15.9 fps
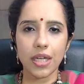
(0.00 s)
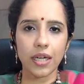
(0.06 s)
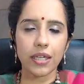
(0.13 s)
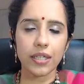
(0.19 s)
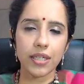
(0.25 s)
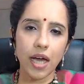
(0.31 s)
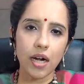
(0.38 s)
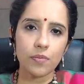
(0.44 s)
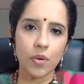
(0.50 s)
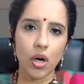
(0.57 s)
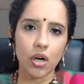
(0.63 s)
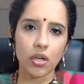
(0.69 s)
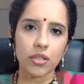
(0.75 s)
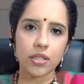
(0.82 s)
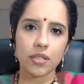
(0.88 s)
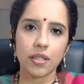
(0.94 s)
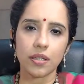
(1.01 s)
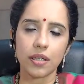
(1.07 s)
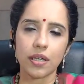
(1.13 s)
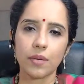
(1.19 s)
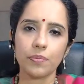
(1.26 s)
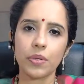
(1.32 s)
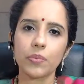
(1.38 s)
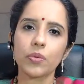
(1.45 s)
stuck in our box, and
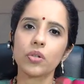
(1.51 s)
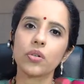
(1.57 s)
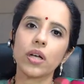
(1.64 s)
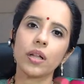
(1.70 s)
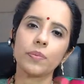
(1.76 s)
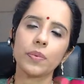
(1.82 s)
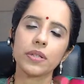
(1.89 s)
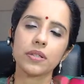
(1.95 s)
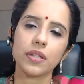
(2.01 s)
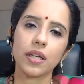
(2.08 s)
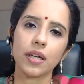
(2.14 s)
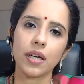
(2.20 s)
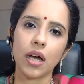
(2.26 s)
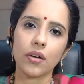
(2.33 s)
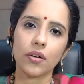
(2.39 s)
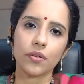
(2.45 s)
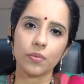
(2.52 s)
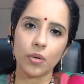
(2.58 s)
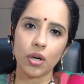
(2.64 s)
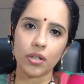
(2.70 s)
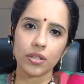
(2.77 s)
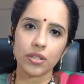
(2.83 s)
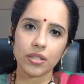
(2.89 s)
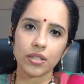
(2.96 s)
there are people to help us think out of the
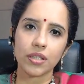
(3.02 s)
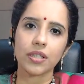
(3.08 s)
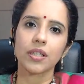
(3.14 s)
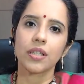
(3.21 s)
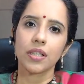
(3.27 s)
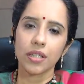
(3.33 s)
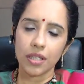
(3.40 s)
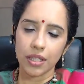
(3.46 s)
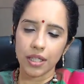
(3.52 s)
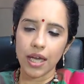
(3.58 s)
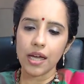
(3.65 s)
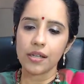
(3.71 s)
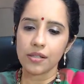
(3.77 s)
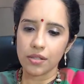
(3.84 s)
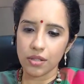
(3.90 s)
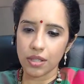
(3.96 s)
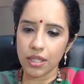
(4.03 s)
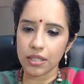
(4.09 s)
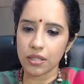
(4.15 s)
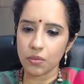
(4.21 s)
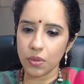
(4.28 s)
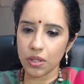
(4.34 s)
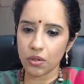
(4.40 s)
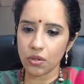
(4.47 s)
box. Yeah, so that's
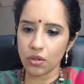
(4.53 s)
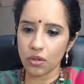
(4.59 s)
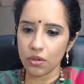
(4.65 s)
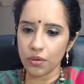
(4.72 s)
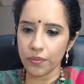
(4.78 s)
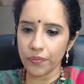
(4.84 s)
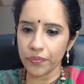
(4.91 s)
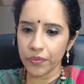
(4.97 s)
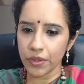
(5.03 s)
a way to grow.